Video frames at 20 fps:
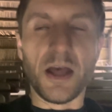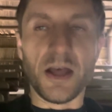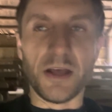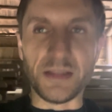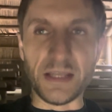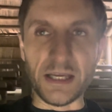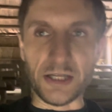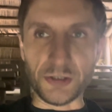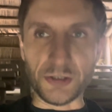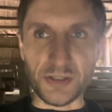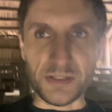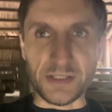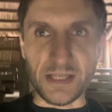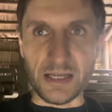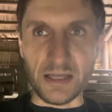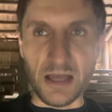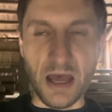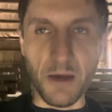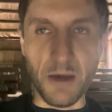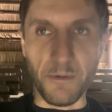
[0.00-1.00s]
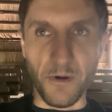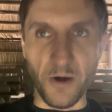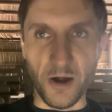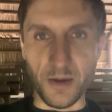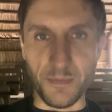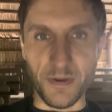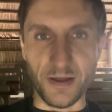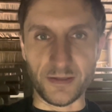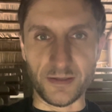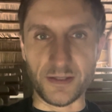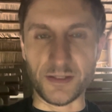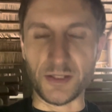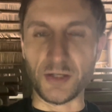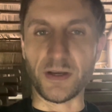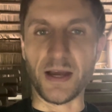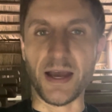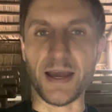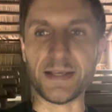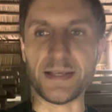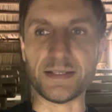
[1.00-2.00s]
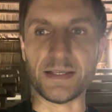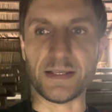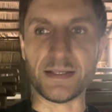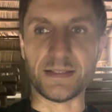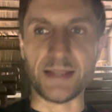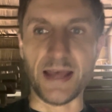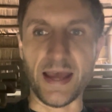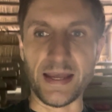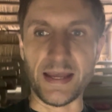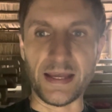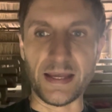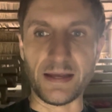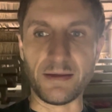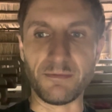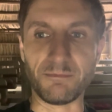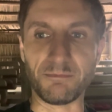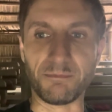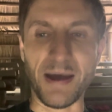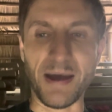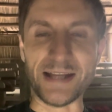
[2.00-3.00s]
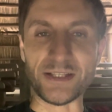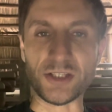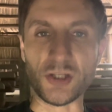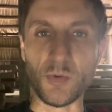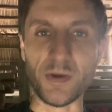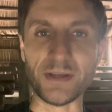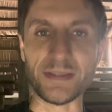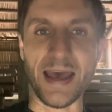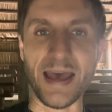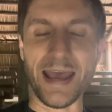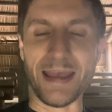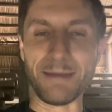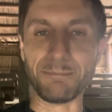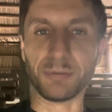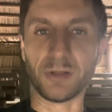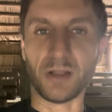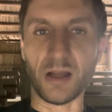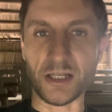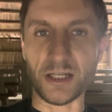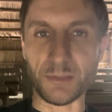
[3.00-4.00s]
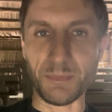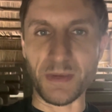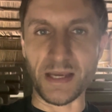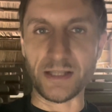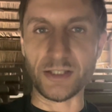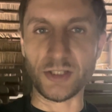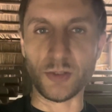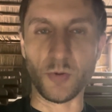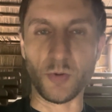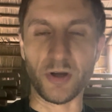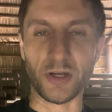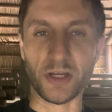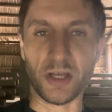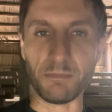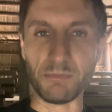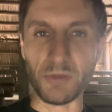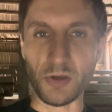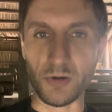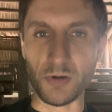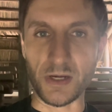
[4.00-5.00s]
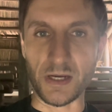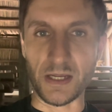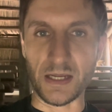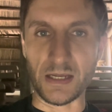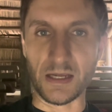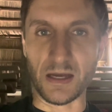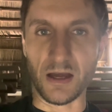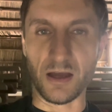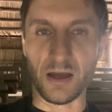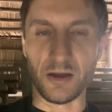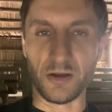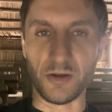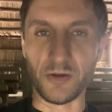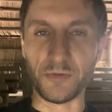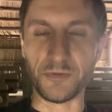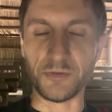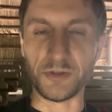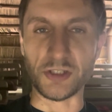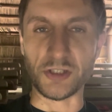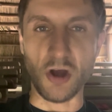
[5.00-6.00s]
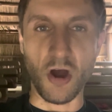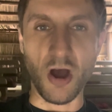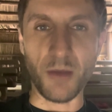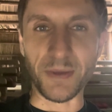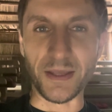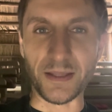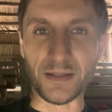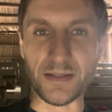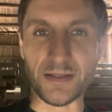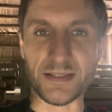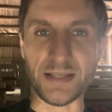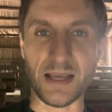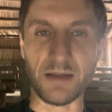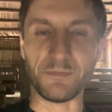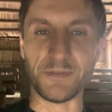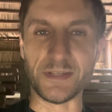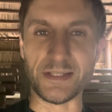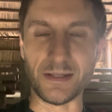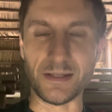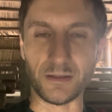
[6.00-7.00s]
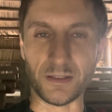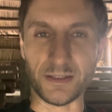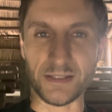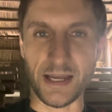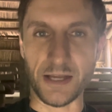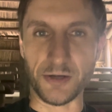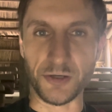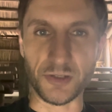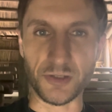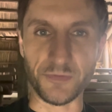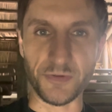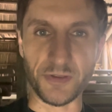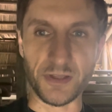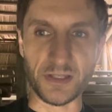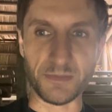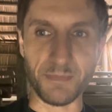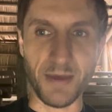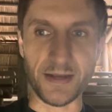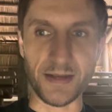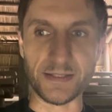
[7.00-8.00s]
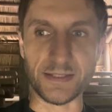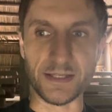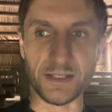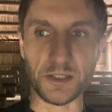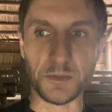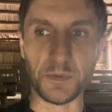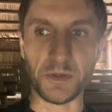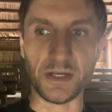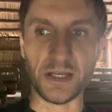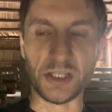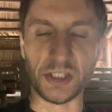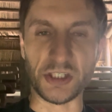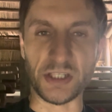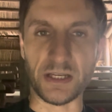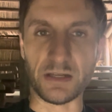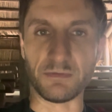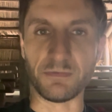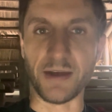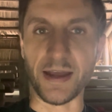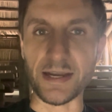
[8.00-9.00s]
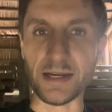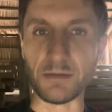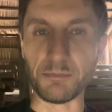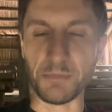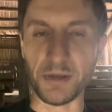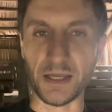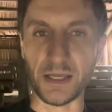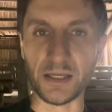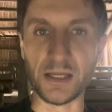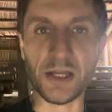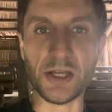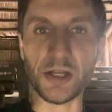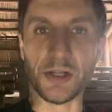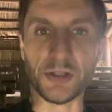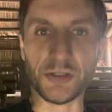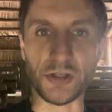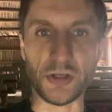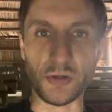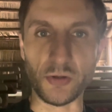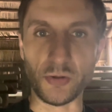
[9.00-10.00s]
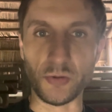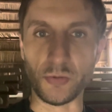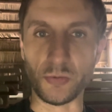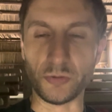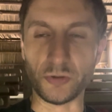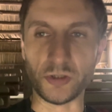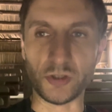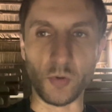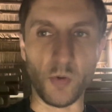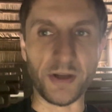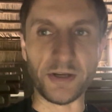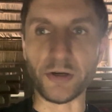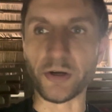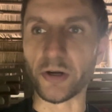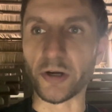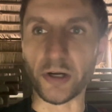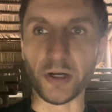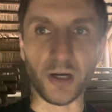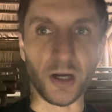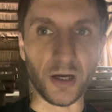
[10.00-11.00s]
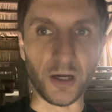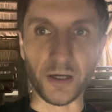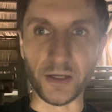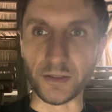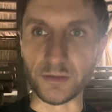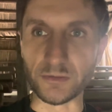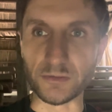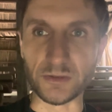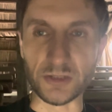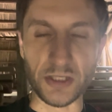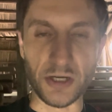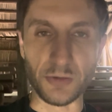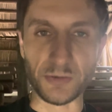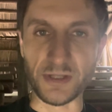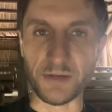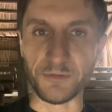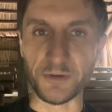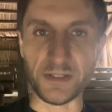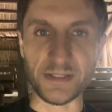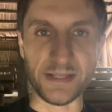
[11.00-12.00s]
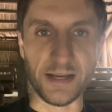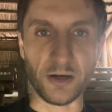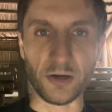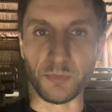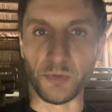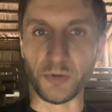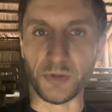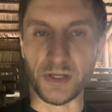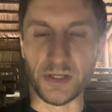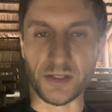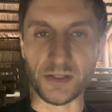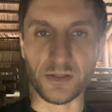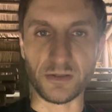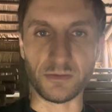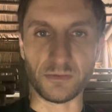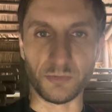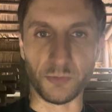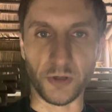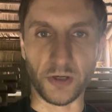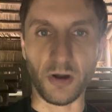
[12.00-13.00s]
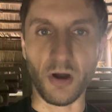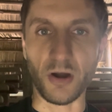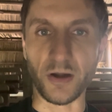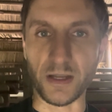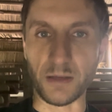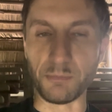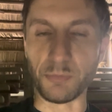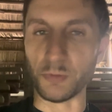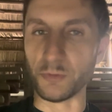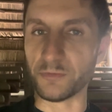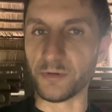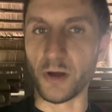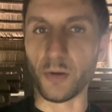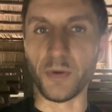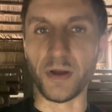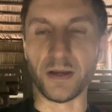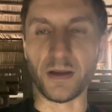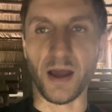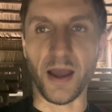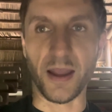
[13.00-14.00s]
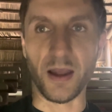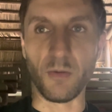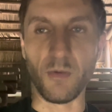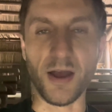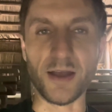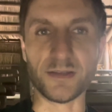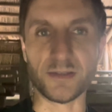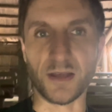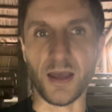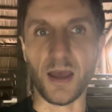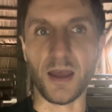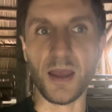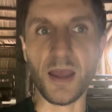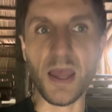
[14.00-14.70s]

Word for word: The interesting part about this, you guys, is that by doing that, it plugged me into a community of shamans and facilitators for these medicines because she invited me to join her on you know different ceremonies regarding bufo and ayahuasca.